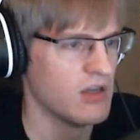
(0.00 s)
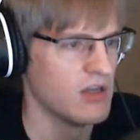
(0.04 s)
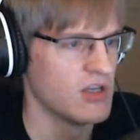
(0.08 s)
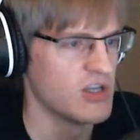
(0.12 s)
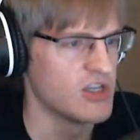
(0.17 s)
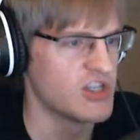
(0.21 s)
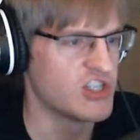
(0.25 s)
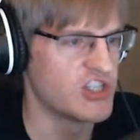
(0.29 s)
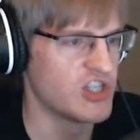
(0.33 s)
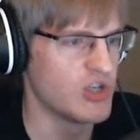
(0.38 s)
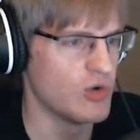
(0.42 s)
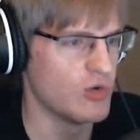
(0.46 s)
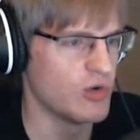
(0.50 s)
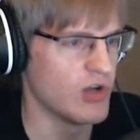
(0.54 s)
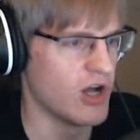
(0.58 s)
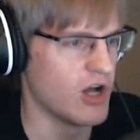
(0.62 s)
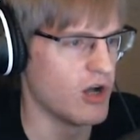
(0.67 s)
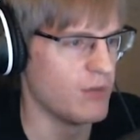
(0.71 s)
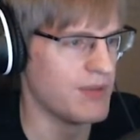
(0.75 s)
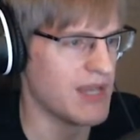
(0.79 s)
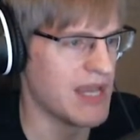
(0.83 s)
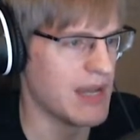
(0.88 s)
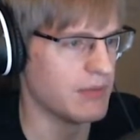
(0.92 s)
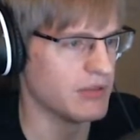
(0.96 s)
Soon I'll
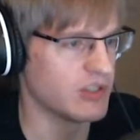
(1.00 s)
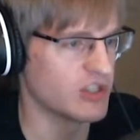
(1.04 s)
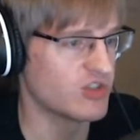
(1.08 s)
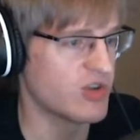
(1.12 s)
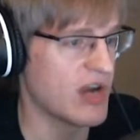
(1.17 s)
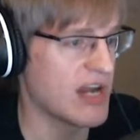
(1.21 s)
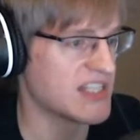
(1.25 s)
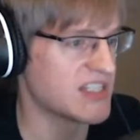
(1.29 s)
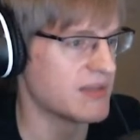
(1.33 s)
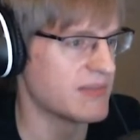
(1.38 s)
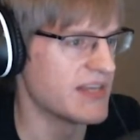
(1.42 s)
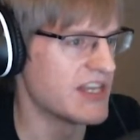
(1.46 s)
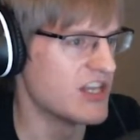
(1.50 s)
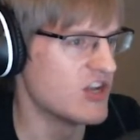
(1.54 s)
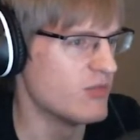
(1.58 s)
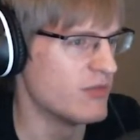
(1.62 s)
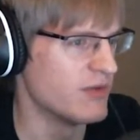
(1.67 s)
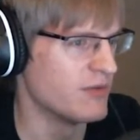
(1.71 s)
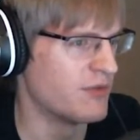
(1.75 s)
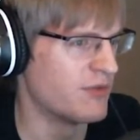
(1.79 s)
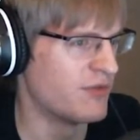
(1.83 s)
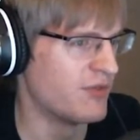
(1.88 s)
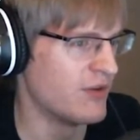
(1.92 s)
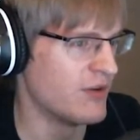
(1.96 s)
be able to try some
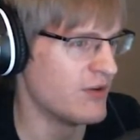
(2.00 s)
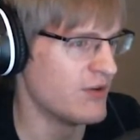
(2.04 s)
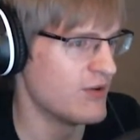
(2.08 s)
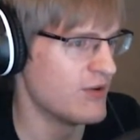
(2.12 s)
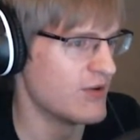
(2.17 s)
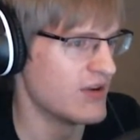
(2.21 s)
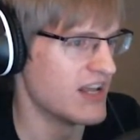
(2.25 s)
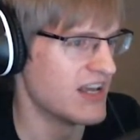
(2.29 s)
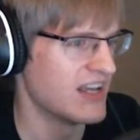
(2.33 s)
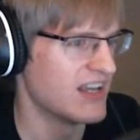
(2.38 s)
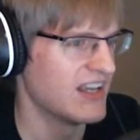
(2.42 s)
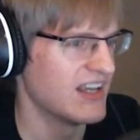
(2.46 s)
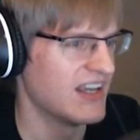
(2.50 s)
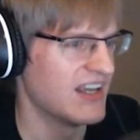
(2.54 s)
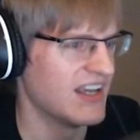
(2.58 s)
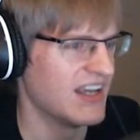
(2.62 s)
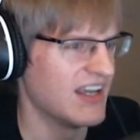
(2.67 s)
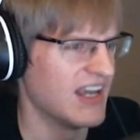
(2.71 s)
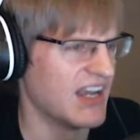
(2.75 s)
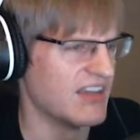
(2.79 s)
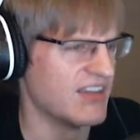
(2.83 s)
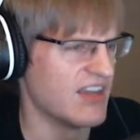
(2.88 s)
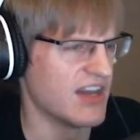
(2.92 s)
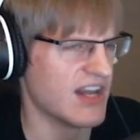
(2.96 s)
human food.
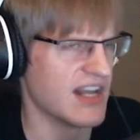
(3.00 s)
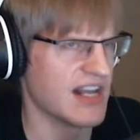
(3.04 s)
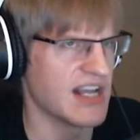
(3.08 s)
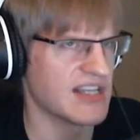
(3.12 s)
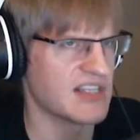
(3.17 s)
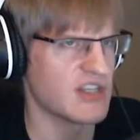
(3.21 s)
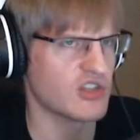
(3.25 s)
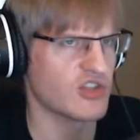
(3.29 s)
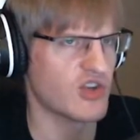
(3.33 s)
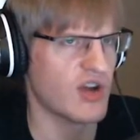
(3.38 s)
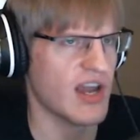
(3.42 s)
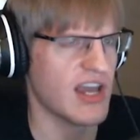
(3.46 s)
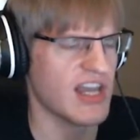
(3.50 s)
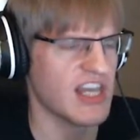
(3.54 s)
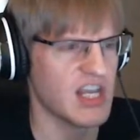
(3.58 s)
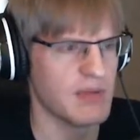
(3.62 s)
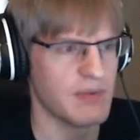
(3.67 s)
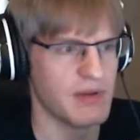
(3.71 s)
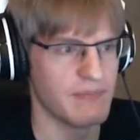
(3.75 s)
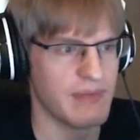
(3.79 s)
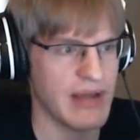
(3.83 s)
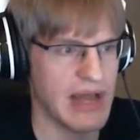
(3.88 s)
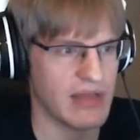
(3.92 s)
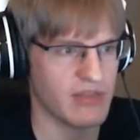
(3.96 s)
And then I guess I'll try a
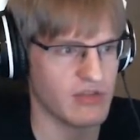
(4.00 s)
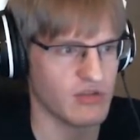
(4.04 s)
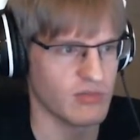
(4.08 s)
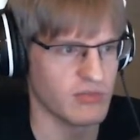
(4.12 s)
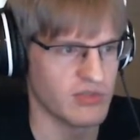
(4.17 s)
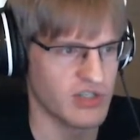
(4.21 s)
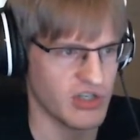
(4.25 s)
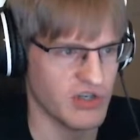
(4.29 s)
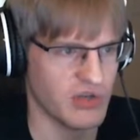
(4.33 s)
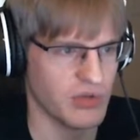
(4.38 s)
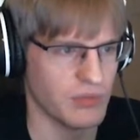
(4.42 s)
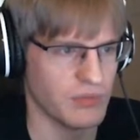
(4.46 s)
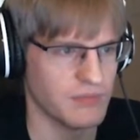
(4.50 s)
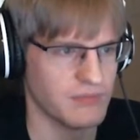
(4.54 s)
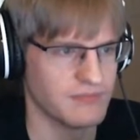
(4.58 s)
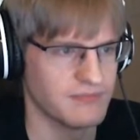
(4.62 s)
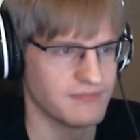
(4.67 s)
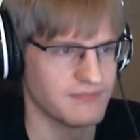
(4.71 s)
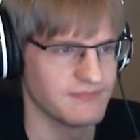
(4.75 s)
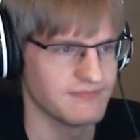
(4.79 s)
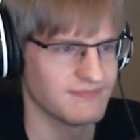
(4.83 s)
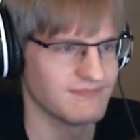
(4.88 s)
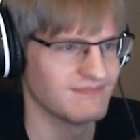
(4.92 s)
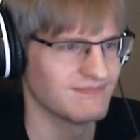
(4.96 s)
human bathroom, too.
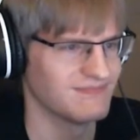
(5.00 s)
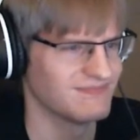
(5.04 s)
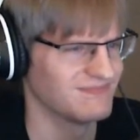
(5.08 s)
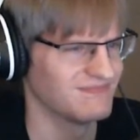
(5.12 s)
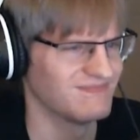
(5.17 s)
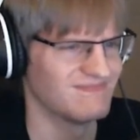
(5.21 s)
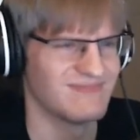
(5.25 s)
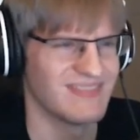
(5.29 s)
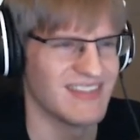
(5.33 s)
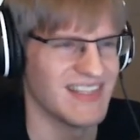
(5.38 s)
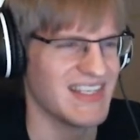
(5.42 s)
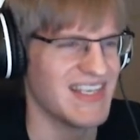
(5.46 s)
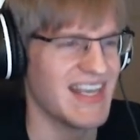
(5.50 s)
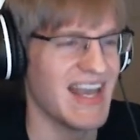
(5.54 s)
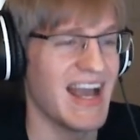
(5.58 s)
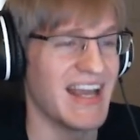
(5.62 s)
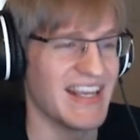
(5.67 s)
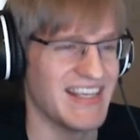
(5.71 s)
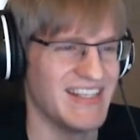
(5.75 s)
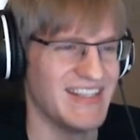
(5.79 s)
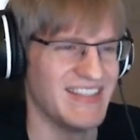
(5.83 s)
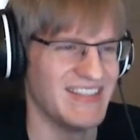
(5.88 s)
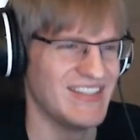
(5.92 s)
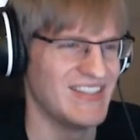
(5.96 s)
Yeah,
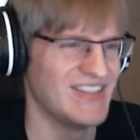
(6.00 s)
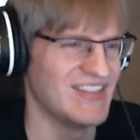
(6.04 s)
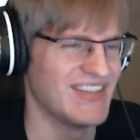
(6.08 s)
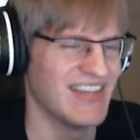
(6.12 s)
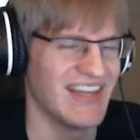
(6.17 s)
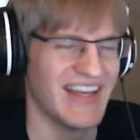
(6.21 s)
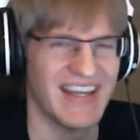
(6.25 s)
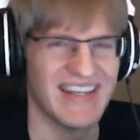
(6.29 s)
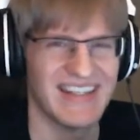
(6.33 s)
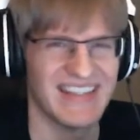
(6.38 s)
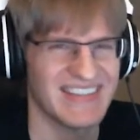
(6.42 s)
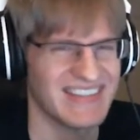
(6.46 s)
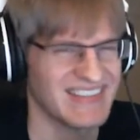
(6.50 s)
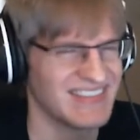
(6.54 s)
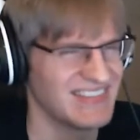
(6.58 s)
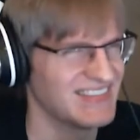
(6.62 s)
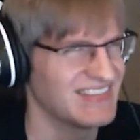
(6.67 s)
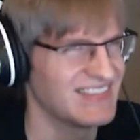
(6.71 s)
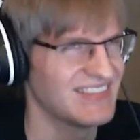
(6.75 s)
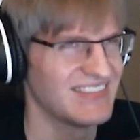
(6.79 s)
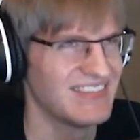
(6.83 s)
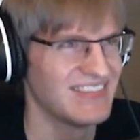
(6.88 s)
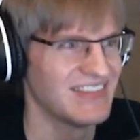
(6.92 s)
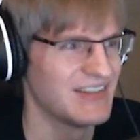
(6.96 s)
you do that.
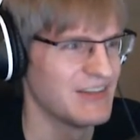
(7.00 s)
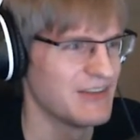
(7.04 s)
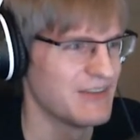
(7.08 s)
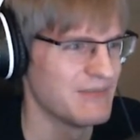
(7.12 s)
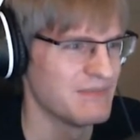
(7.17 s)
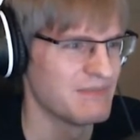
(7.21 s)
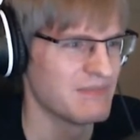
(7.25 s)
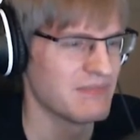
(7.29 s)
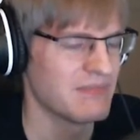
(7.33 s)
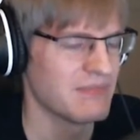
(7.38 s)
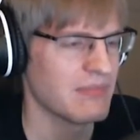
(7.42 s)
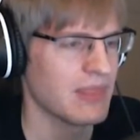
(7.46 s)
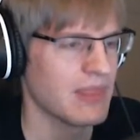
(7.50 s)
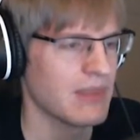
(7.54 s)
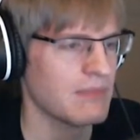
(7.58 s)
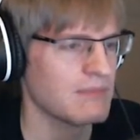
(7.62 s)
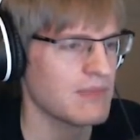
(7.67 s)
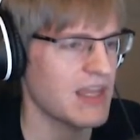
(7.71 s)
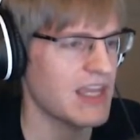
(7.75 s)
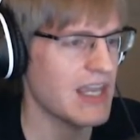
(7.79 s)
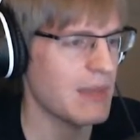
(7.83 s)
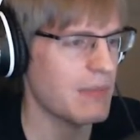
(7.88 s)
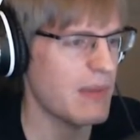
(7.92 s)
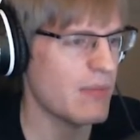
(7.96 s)

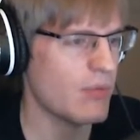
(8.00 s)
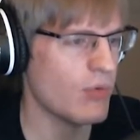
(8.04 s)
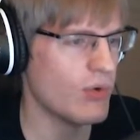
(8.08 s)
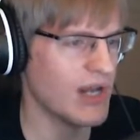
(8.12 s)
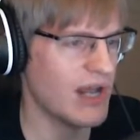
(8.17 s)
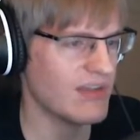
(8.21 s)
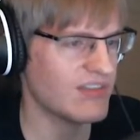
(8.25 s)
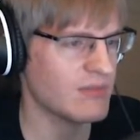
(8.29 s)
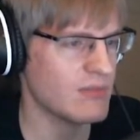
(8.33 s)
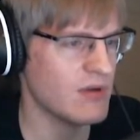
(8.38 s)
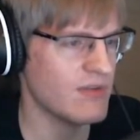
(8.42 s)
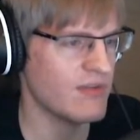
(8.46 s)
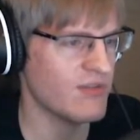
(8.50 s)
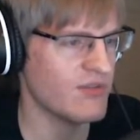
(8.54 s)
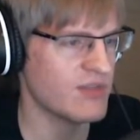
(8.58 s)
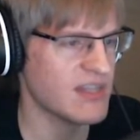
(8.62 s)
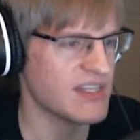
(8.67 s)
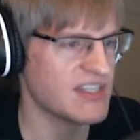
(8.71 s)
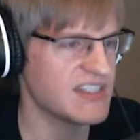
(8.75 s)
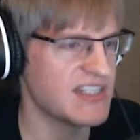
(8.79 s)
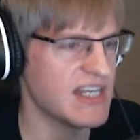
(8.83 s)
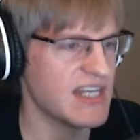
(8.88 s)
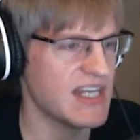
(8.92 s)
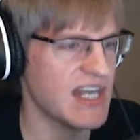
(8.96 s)
Hey, people won't have to move in from the
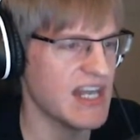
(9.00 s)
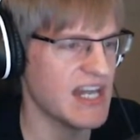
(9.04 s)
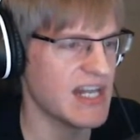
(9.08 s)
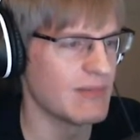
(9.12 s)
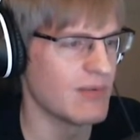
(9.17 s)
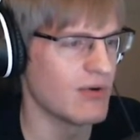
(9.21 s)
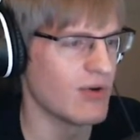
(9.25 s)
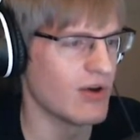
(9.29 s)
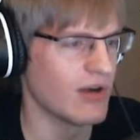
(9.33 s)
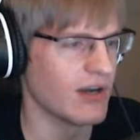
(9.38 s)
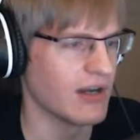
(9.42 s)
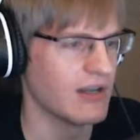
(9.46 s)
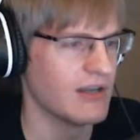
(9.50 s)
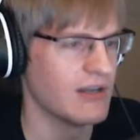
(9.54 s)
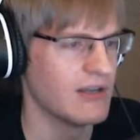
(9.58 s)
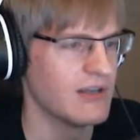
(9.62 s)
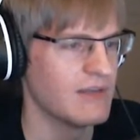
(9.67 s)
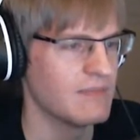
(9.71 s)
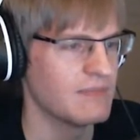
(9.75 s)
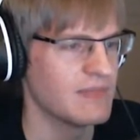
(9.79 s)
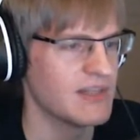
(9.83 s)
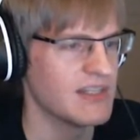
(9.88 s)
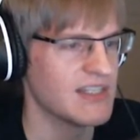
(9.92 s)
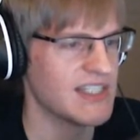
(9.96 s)
city anymore.
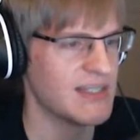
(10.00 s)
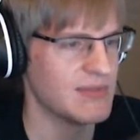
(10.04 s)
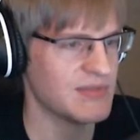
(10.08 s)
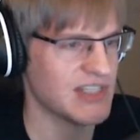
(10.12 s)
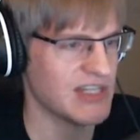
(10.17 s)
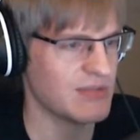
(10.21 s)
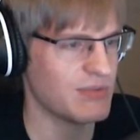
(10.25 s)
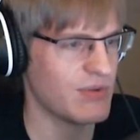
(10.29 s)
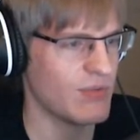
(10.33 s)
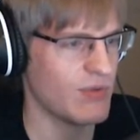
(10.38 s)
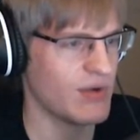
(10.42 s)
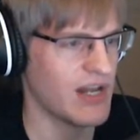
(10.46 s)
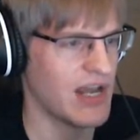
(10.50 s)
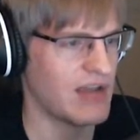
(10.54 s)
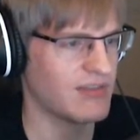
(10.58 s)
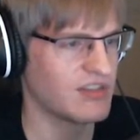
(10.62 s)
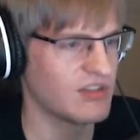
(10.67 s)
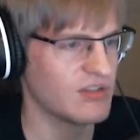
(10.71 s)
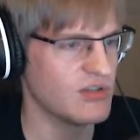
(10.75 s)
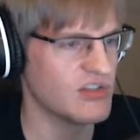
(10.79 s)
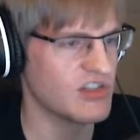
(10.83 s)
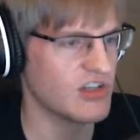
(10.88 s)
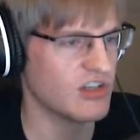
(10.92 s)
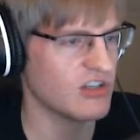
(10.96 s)
Seems like we won't have to
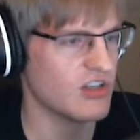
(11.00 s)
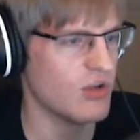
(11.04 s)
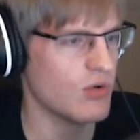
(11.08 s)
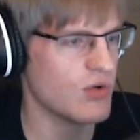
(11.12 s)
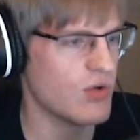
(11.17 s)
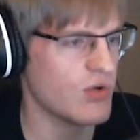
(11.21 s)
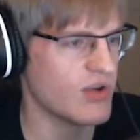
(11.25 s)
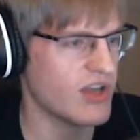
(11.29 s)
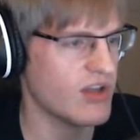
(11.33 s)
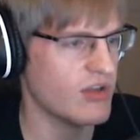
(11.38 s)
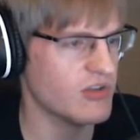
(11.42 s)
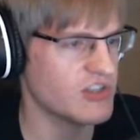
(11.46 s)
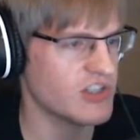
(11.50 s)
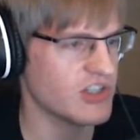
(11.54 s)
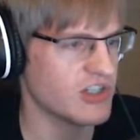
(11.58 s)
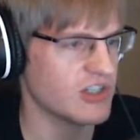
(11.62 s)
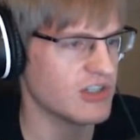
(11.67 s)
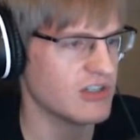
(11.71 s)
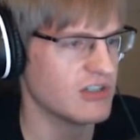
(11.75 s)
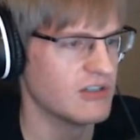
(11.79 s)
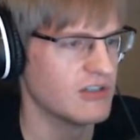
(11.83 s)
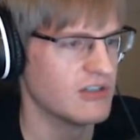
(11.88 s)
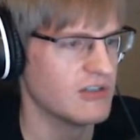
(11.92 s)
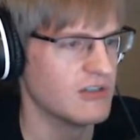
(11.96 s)
lose our local culture.
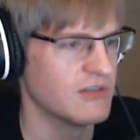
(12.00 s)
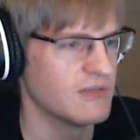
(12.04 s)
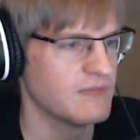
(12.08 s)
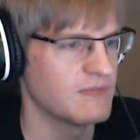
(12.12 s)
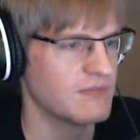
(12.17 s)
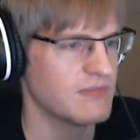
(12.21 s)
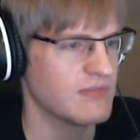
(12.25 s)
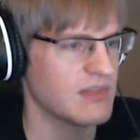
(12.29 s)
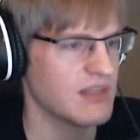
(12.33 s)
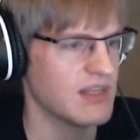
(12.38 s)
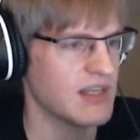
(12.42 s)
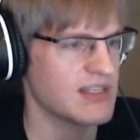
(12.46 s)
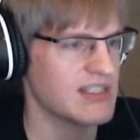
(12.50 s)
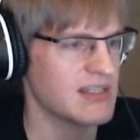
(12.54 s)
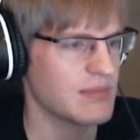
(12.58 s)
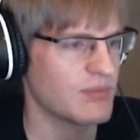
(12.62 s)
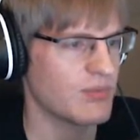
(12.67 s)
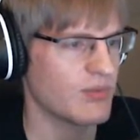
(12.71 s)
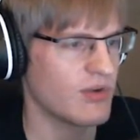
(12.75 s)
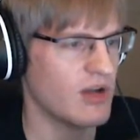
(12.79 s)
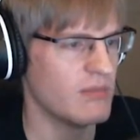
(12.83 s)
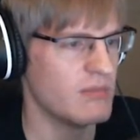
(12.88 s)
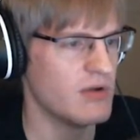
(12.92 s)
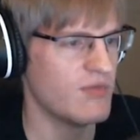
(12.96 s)
Except
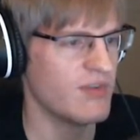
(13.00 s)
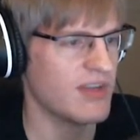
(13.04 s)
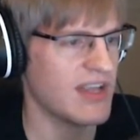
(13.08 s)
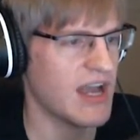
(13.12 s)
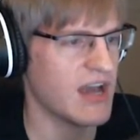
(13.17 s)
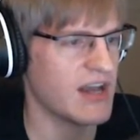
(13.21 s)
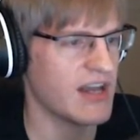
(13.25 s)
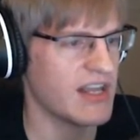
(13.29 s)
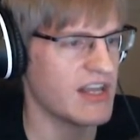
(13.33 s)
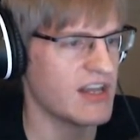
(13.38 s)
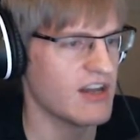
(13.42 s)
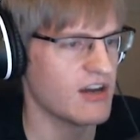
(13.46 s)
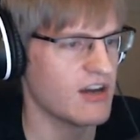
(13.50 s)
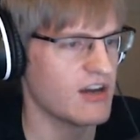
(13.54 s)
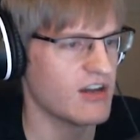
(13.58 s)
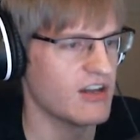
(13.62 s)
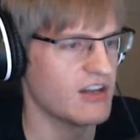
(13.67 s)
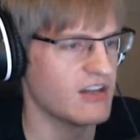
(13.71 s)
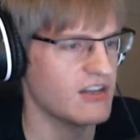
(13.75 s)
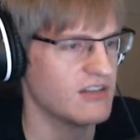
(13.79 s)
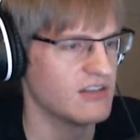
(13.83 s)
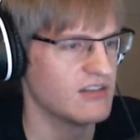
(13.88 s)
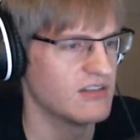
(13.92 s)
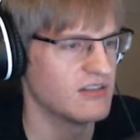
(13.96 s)
we're all moving out of here,
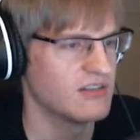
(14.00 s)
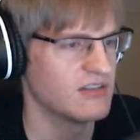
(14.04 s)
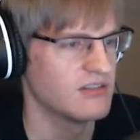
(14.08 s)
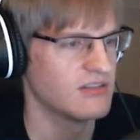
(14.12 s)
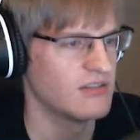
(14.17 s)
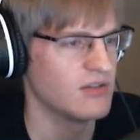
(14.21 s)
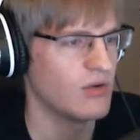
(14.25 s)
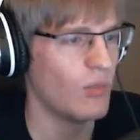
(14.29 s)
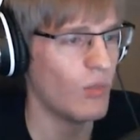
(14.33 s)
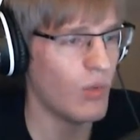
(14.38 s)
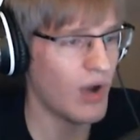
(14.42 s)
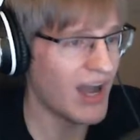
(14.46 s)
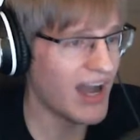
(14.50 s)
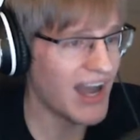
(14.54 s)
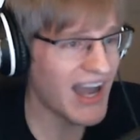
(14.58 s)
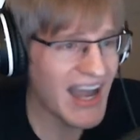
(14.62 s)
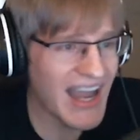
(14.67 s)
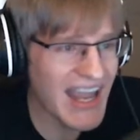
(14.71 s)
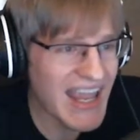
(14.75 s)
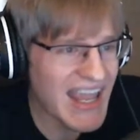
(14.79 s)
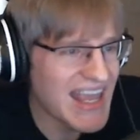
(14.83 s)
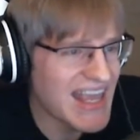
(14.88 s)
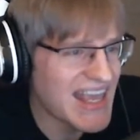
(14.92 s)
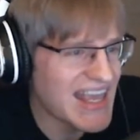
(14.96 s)
huh?
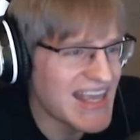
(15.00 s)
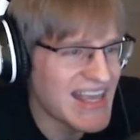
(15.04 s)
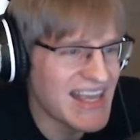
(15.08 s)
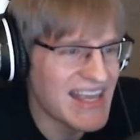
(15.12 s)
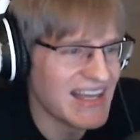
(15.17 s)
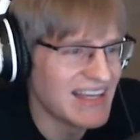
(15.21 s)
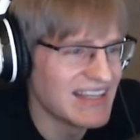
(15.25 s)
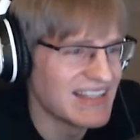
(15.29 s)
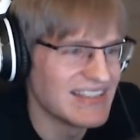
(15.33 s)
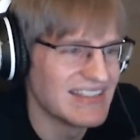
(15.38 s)
Why?